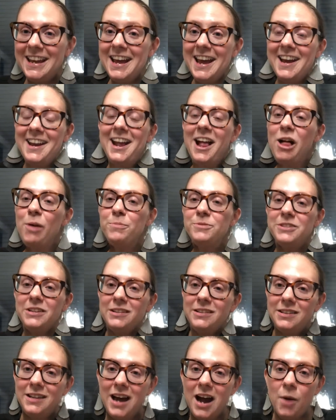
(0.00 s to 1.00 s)
It helps a
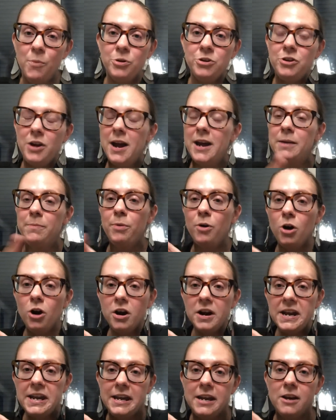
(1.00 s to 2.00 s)
lot when you're at a
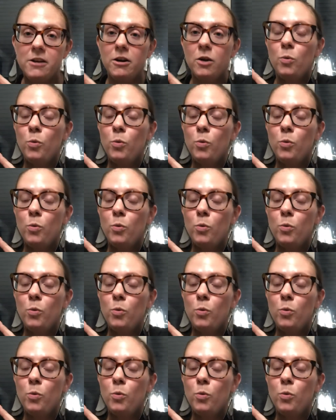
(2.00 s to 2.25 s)
party or a